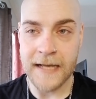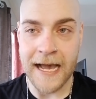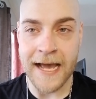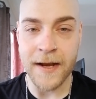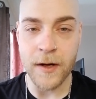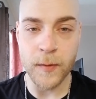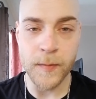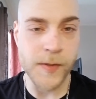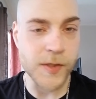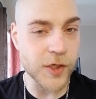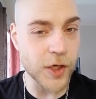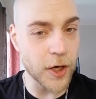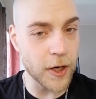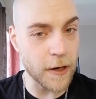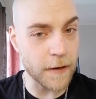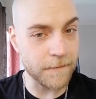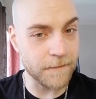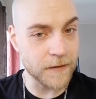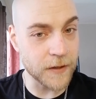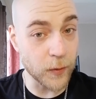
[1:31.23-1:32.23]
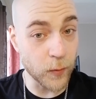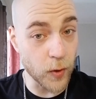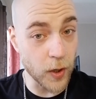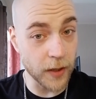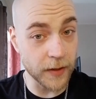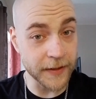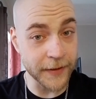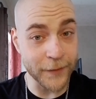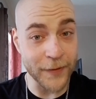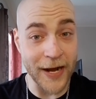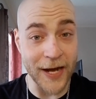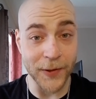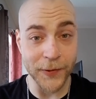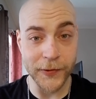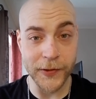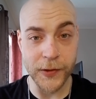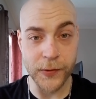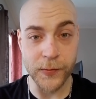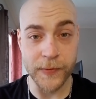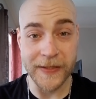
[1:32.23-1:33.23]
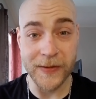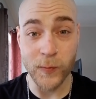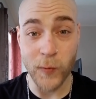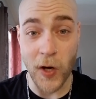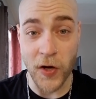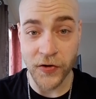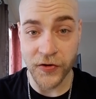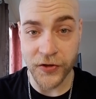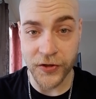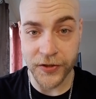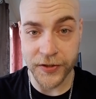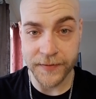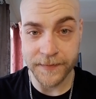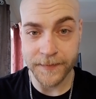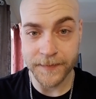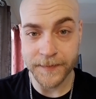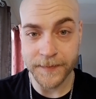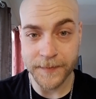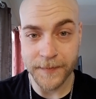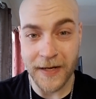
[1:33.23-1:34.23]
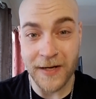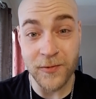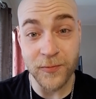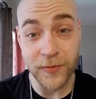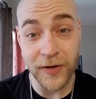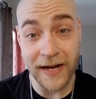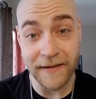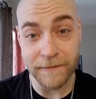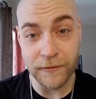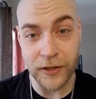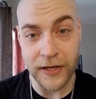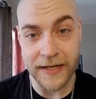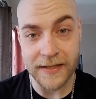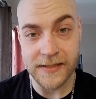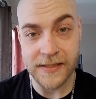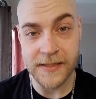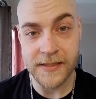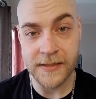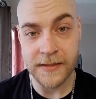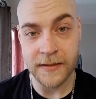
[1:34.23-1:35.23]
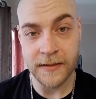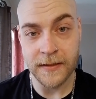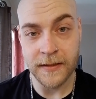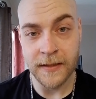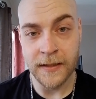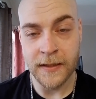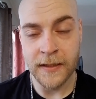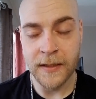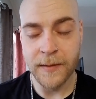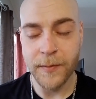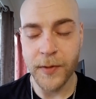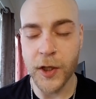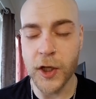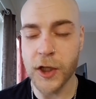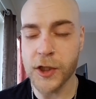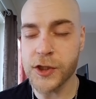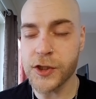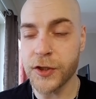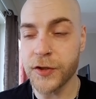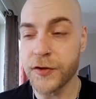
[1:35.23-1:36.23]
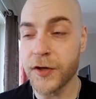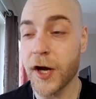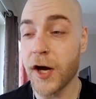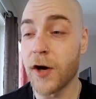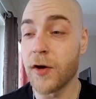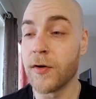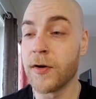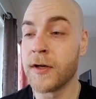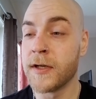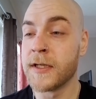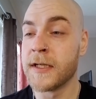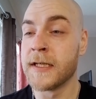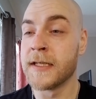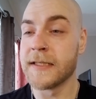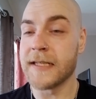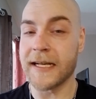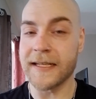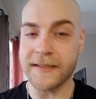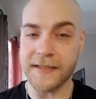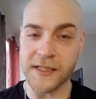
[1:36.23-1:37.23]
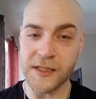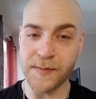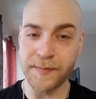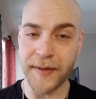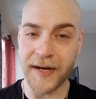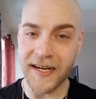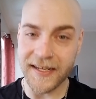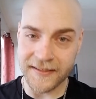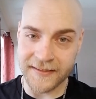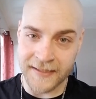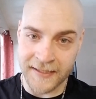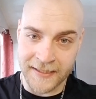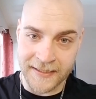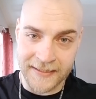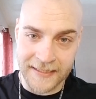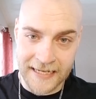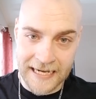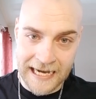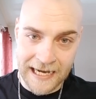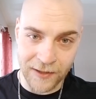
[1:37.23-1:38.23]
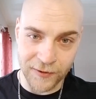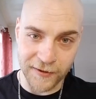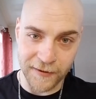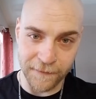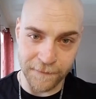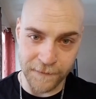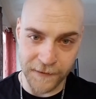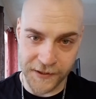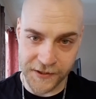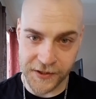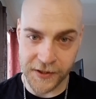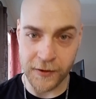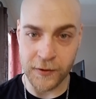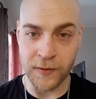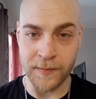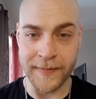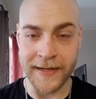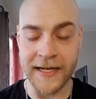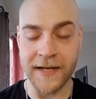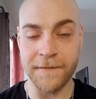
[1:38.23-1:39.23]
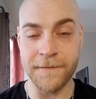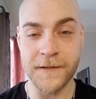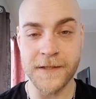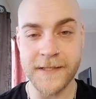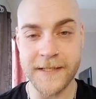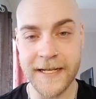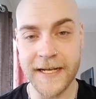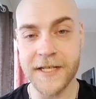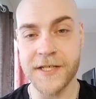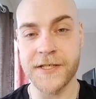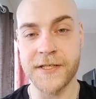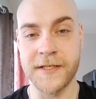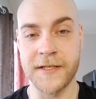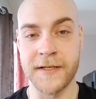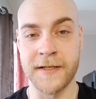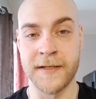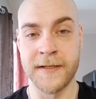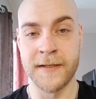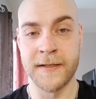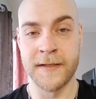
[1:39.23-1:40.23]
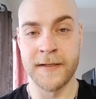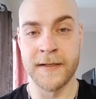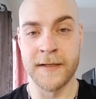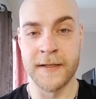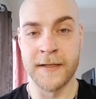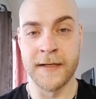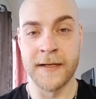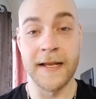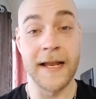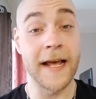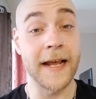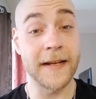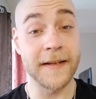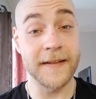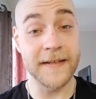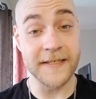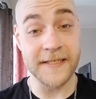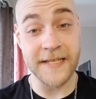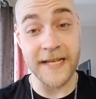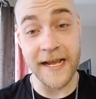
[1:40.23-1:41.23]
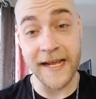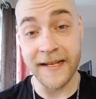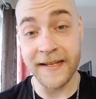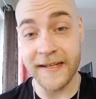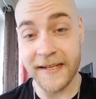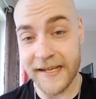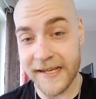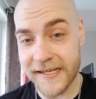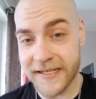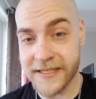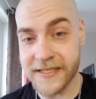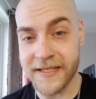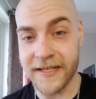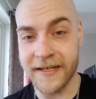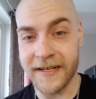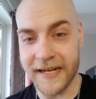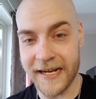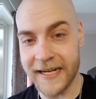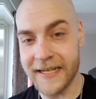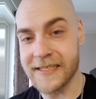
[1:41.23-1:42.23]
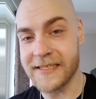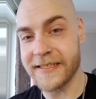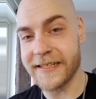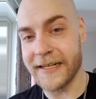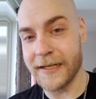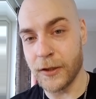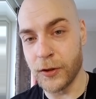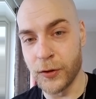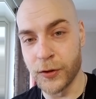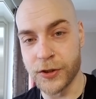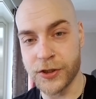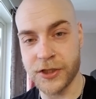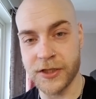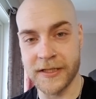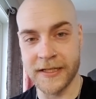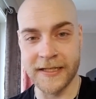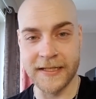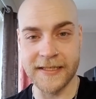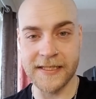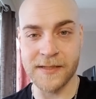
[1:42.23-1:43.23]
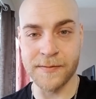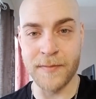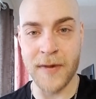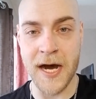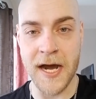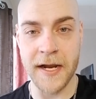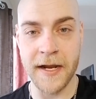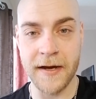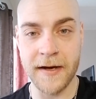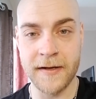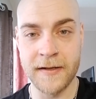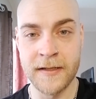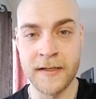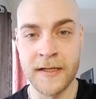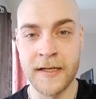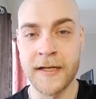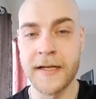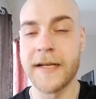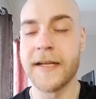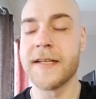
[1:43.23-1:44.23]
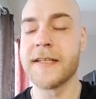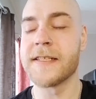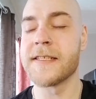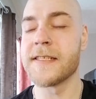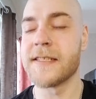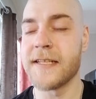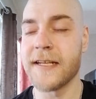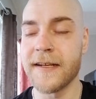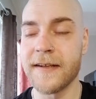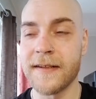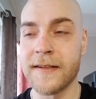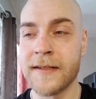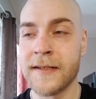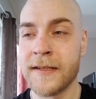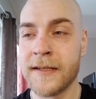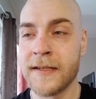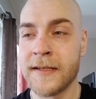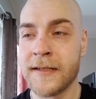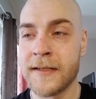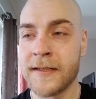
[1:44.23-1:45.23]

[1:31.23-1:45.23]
and observe the world around you with wonder and reverence. Because you know that despite the outer physical manifestation, like they say in the Eastern, is illusion, it is Maya, it is still